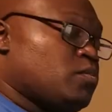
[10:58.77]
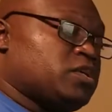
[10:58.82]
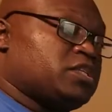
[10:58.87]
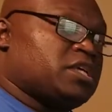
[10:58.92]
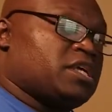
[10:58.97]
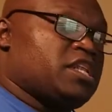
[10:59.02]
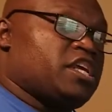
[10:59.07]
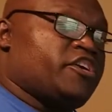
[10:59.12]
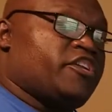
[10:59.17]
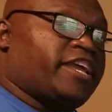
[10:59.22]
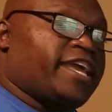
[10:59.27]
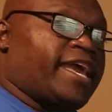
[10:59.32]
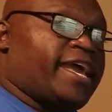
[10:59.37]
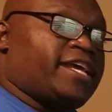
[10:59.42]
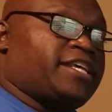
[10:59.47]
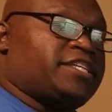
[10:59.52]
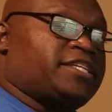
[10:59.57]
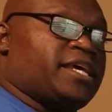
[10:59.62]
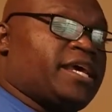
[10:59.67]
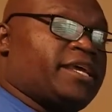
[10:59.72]
was clear the
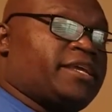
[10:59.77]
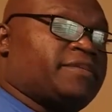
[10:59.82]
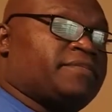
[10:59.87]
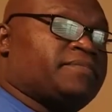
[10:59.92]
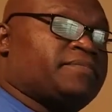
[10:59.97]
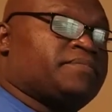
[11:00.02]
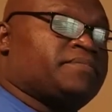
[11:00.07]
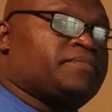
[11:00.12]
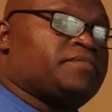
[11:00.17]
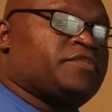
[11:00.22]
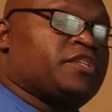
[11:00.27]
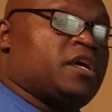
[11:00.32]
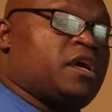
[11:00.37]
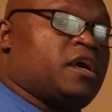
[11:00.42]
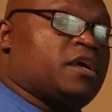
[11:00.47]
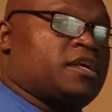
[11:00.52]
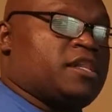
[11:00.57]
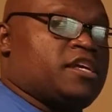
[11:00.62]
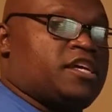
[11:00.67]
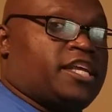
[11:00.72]
cache, or
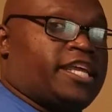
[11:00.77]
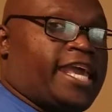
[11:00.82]
uh, clear the